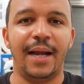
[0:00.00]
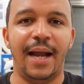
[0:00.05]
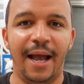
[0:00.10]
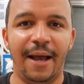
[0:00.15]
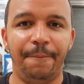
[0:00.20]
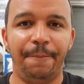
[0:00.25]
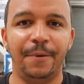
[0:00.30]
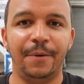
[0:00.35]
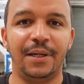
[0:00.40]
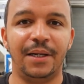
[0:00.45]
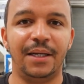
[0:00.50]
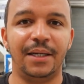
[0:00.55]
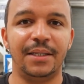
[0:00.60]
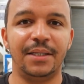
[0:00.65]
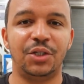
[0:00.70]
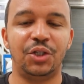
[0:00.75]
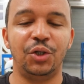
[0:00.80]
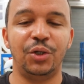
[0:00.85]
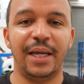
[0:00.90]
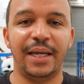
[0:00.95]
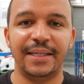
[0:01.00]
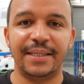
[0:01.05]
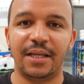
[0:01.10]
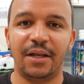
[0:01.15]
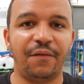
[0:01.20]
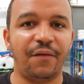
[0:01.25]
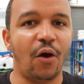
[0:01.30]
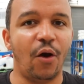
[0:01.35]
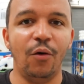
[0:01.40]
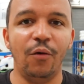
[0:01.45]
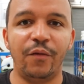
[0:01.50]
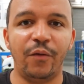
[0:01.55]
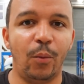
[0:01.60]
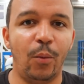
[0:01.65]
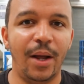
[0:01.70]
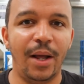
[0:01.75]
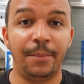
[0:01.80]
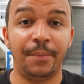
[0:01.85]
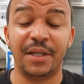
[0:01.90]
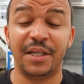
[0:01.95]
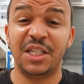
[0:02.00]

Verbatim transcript: happen is you get yourself overwhelmed,